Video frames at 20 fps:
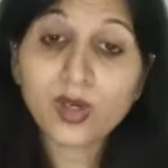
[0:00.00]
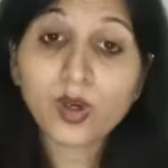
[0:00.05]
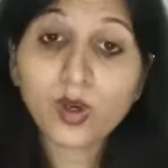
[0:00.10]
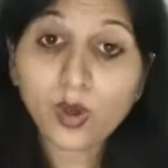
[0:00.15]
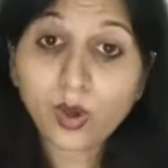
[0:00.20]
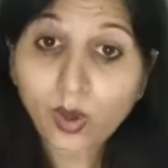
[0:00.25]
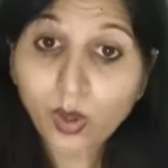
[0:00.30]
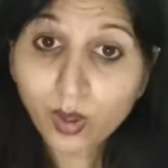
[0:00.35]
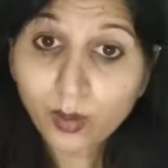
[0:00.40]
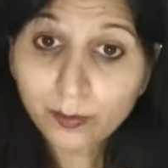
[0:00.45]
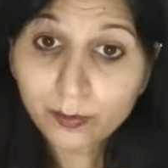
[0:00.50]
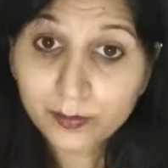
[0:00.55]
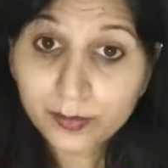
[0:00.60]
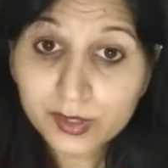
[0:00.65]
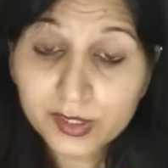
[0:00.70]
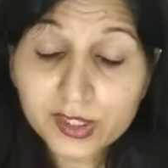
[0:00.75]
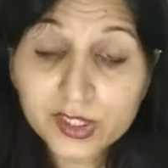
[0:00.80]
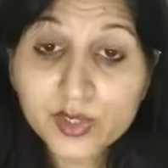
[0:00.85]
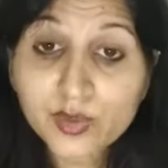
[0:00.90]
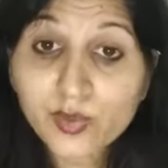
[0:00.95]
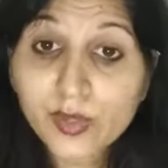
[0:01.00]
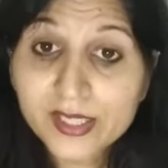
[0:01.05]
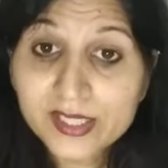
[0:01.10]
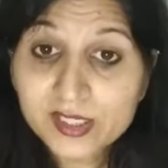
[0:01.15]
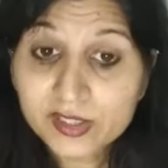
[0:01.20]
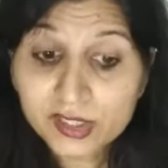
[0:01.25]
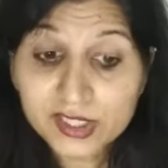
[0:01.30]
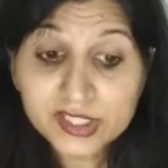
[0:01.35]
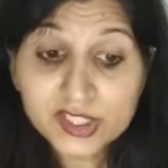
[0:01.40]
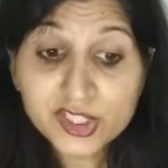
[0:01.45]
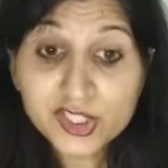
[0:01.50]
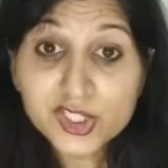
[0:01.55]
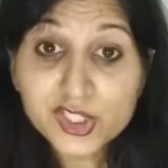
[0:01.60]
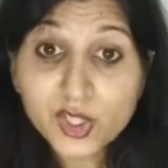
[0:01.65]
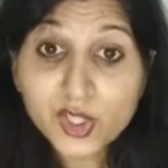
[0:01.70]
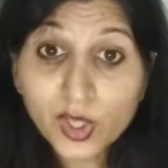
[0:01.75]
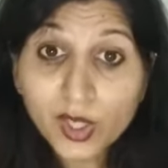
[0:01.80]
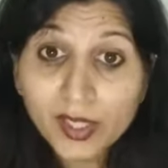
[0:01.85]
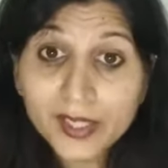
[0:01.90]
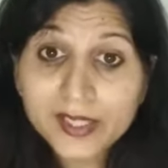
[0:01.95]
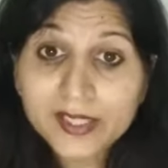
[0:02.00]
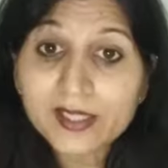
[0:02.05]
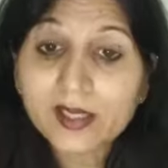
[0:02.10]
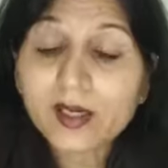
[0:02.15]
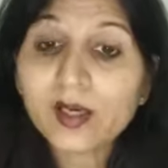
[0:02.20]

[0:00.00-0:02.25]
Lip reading: Hope you enjoyed